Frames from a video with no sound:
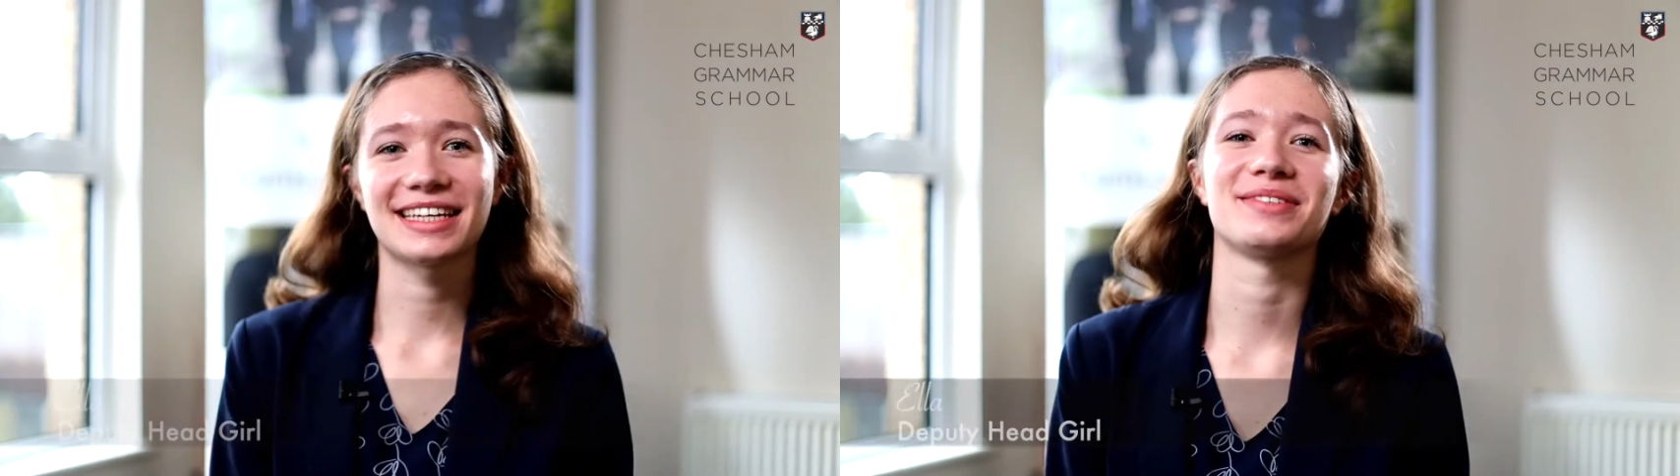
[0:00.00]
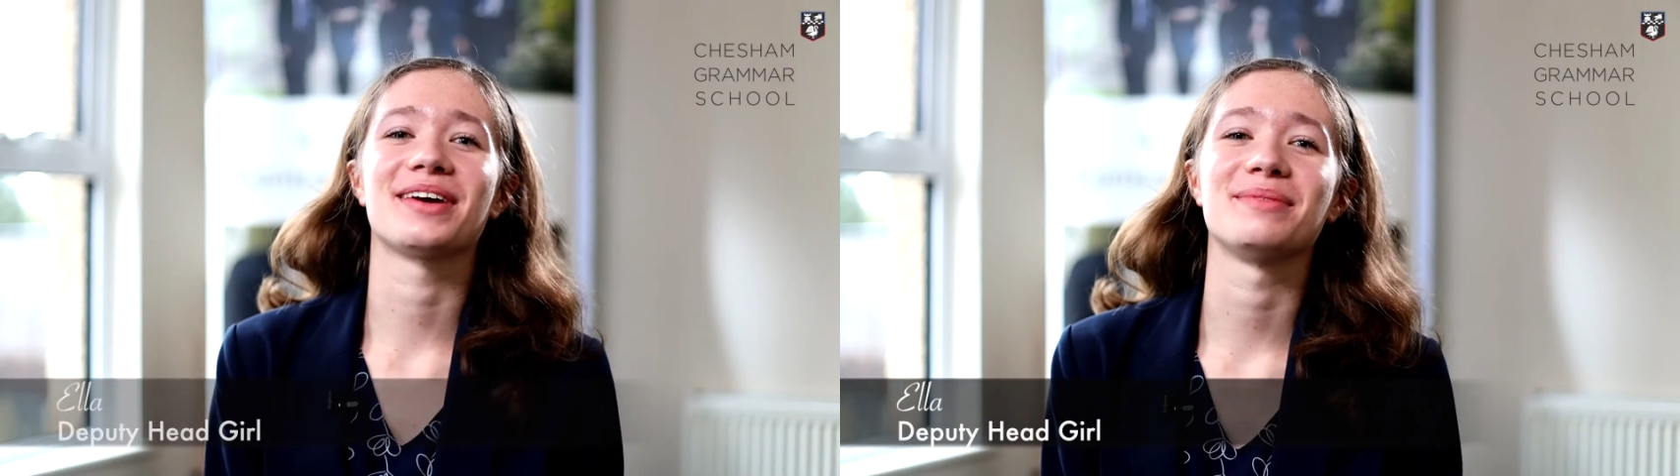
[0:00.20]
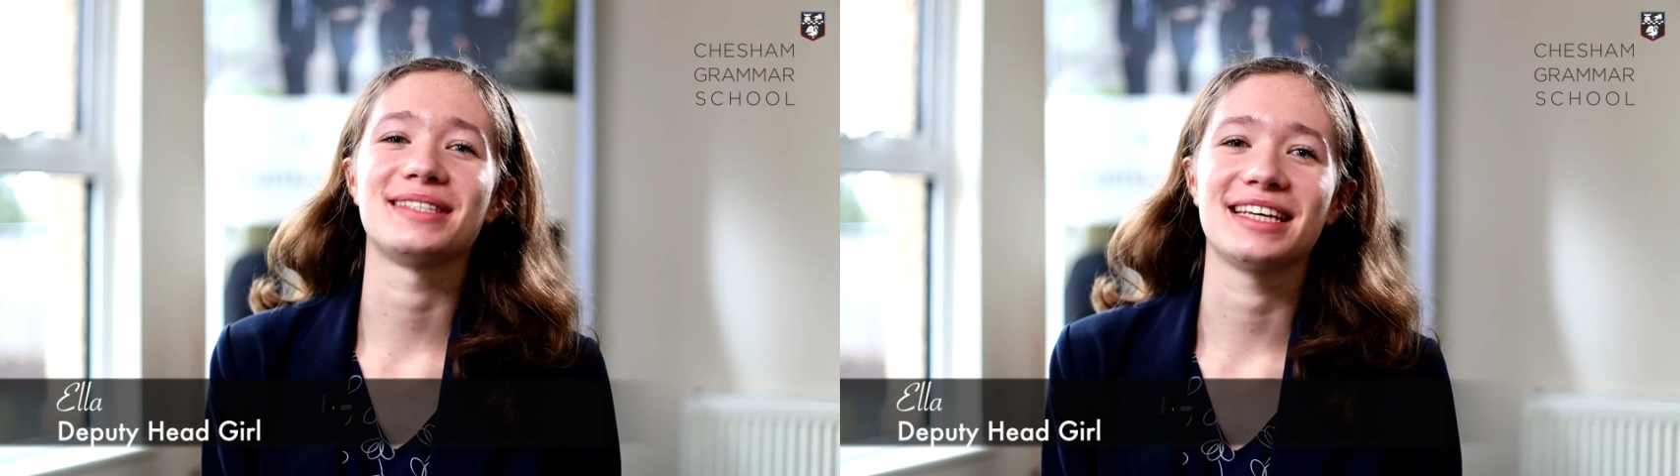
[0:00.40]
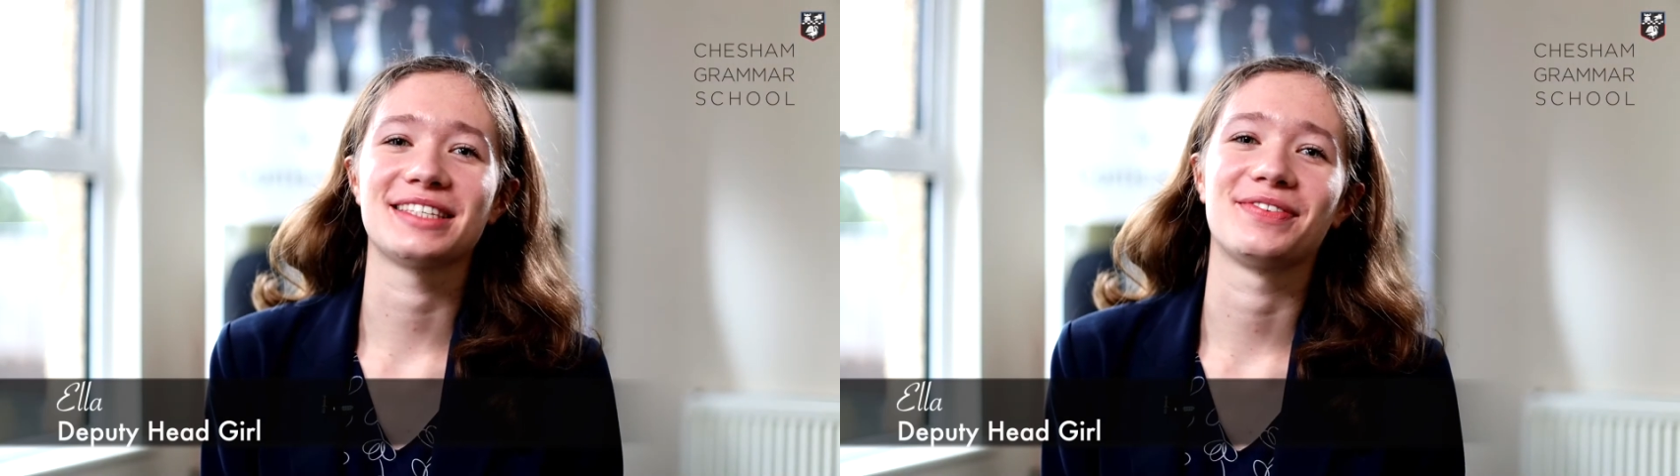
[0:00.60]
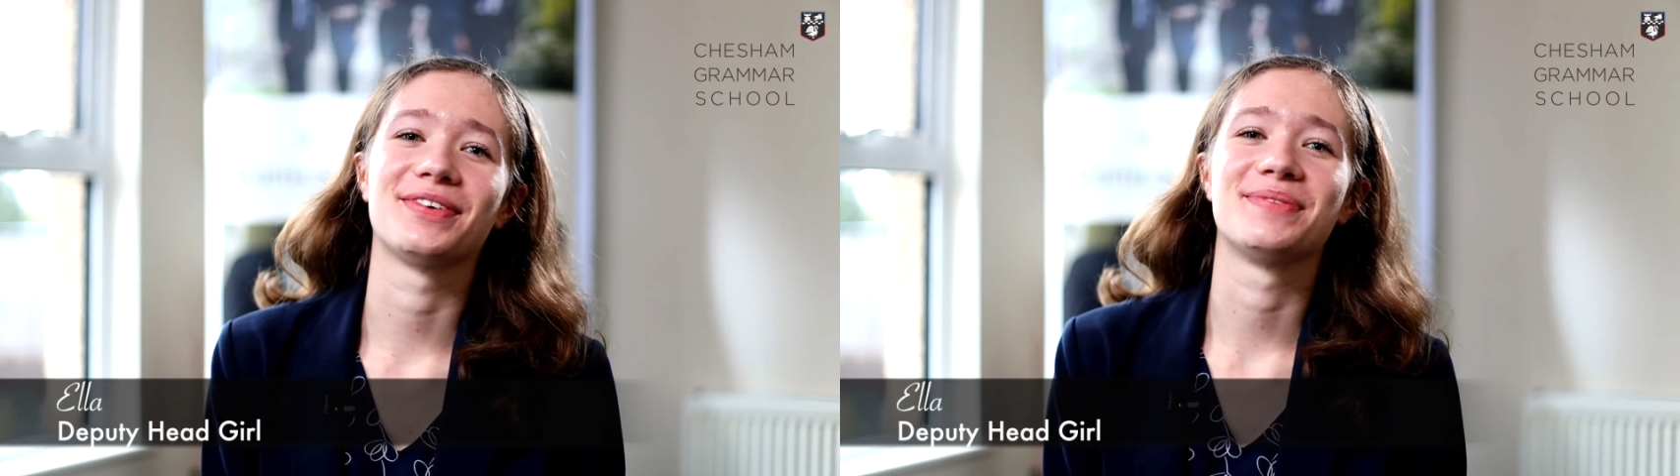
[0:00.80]
Chesham Grammar
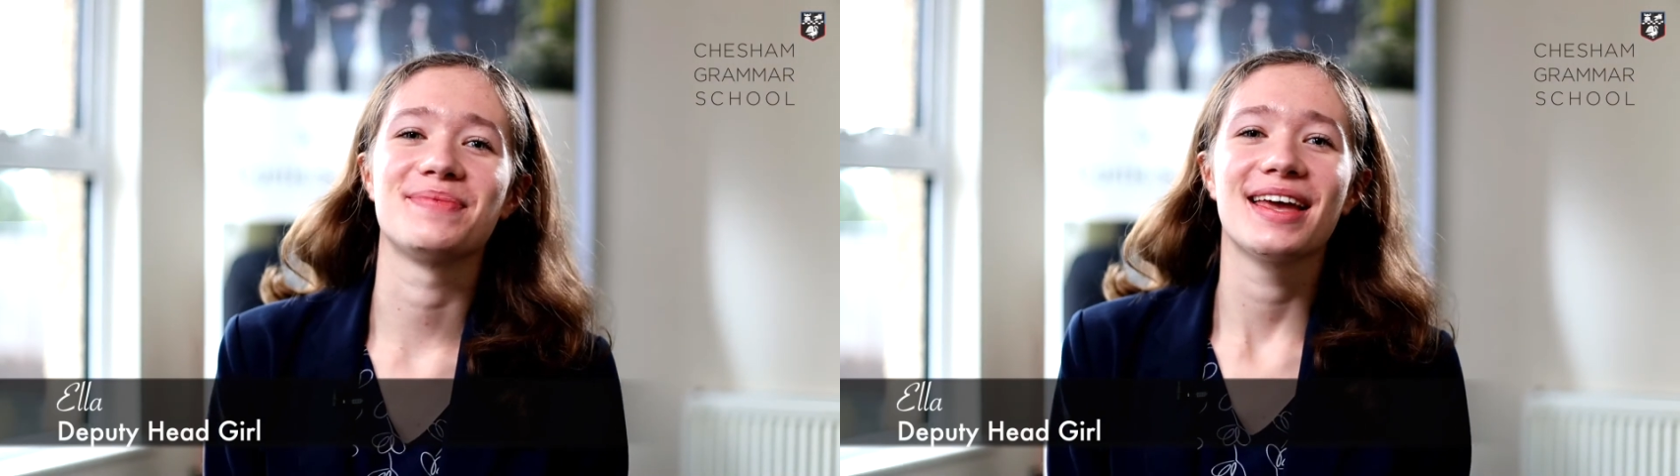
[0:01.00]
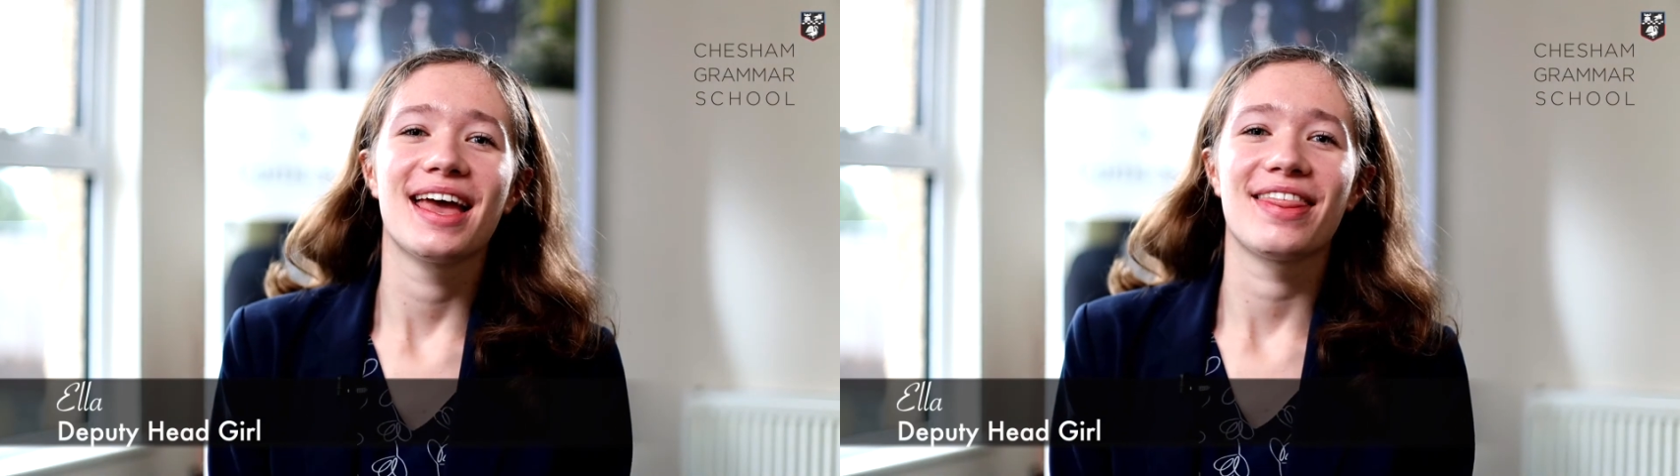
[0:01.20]
Sixth Form,